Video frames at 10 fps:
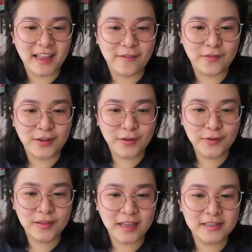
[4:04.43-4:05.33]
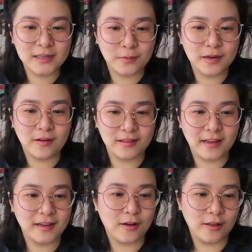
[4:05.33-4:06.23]
If you think someone
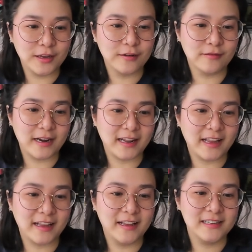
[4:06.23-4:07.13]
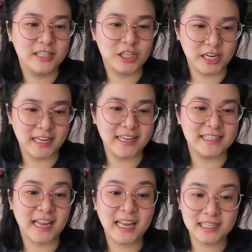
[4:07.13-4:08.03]
online calling your writing shitty
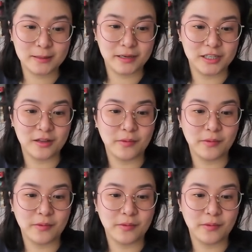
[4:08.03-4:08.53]
is hate speech,